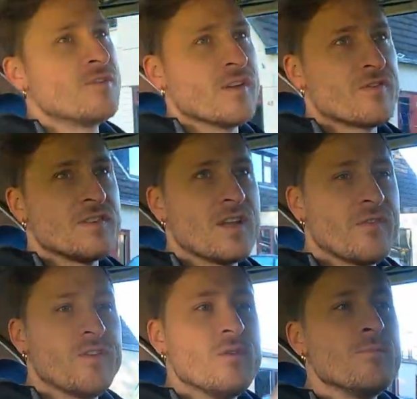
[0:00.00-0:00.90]
different, they
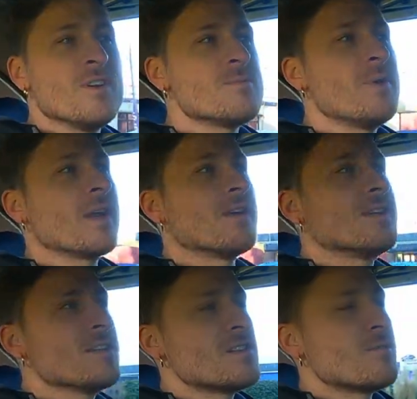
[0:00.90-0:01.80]
feel much bigger. This